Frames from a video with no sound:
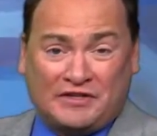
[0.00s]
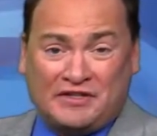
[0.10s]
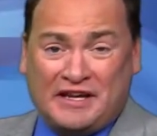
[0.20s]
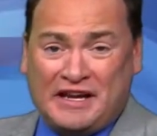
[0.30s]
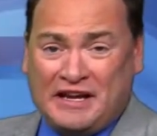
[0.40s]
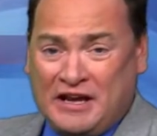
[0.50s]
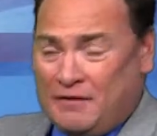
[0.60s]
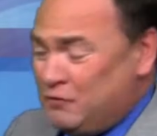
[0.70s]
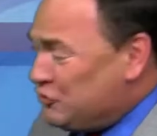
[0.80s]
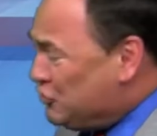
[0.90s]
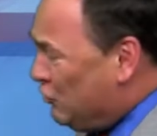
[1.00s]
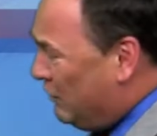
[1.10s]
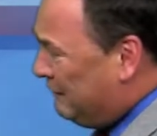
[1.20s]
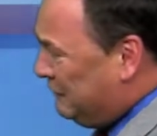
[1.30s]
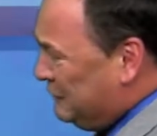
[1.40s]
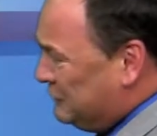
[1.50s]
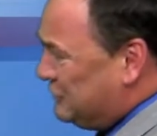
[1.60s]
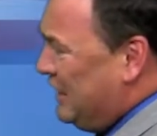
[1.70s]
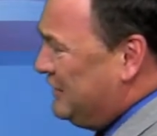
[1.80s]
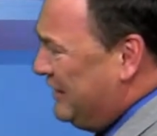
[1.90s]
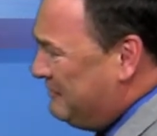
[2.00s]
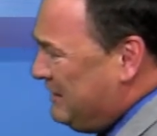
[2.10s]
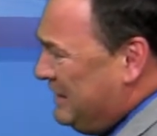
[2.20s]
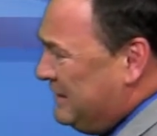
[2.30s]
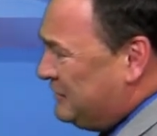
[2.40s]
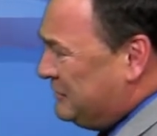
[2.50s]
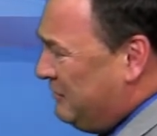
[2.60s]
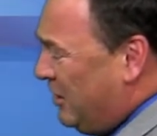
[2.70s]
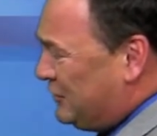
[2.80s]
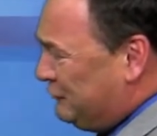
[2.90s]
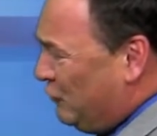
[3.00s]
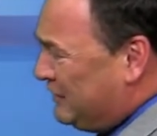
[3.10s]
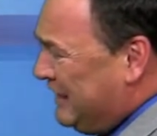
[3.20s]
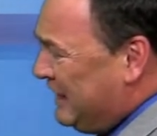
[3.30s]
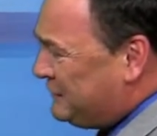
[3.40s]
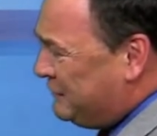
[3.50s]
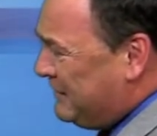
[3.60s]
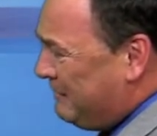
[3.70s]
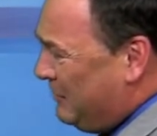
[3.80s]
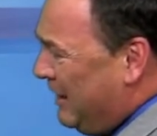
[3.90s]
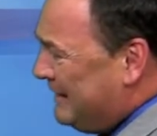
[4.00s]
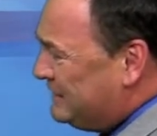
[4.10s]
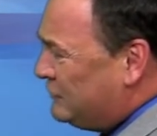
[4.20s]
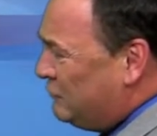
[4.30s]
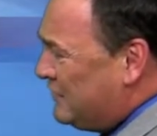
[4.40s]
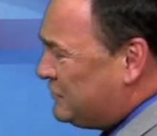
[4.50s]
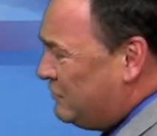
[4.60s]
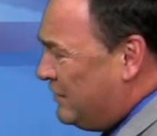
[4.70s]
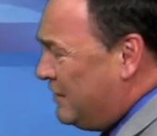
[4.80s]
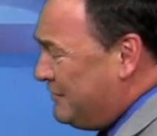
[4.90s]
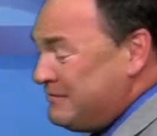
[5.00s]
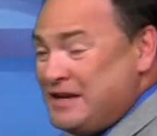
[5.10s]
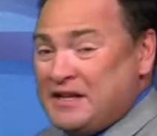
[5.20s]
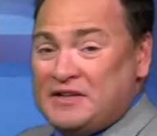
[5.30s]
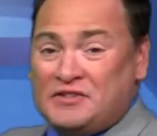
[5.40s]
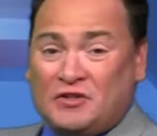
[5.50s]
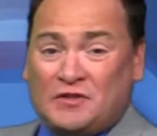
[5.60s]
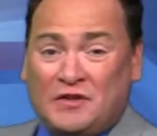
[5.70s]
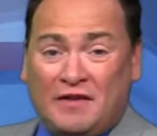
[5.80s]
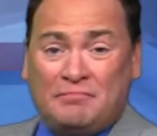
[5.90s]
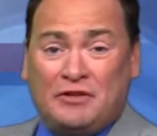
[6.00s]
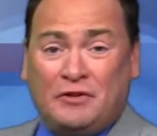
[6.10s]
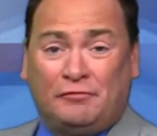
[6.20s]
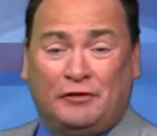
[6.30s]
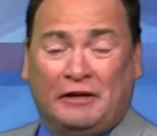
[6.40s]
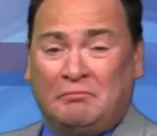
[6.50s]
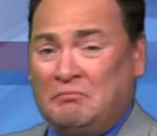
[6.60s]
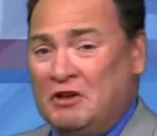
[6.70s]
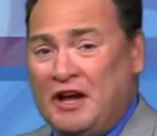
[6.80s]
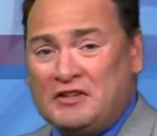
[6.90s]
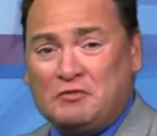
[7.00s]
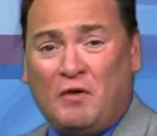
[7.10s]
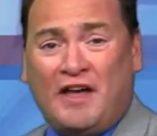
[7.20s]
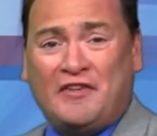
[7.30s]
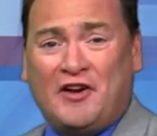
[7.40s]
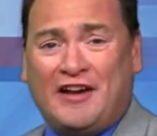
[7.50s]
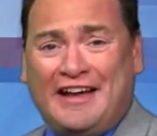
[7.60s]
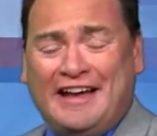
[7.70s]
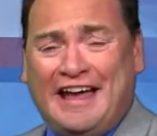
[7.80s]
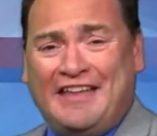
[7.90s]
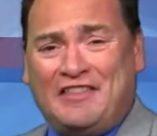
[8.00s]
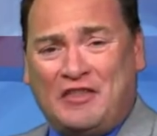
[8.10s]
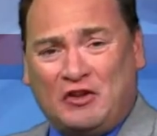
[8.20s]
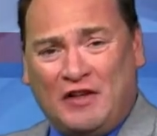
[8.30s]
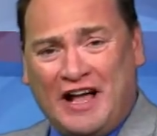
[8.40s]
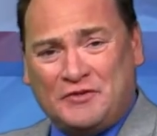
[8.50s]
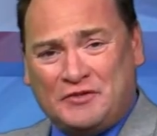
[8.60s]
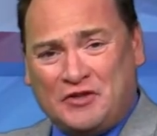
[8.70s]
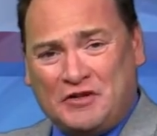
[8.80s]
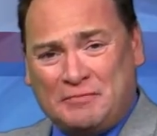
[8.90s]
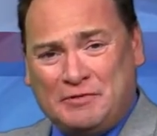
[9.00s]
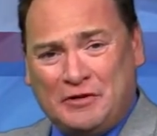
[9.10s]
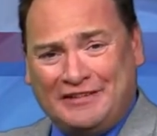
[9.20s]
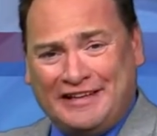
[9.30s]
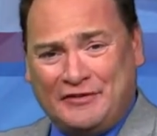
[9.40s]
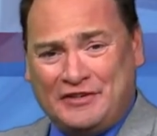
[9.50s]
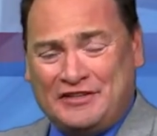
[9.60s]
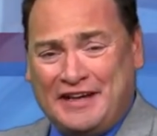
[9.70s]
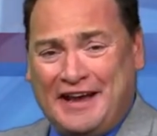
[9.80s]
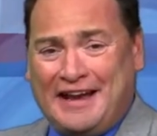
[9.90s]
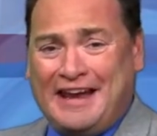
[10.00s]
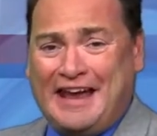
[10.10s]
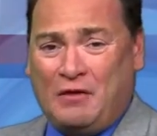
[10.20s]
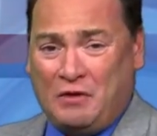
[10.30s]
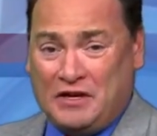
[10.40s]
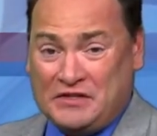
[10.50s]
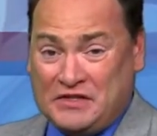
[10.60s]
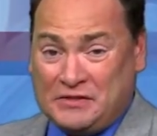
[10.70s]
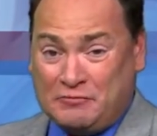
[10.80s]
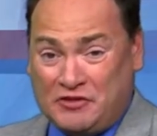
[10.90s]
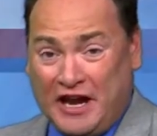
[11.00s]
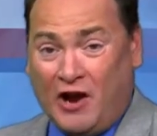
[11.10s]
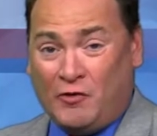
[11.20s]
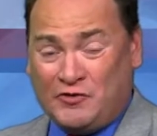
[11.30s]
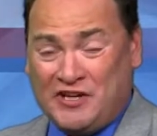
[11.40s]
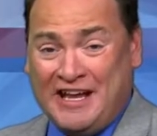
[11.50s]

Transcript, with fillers: to see for sure for your Sunday. Now, tomorrow's forecast for the Upper Highlands, Western Wyoming, it starts off beautifully. Nice weather. And then the clouds will start to build later in the day, and we could see some showers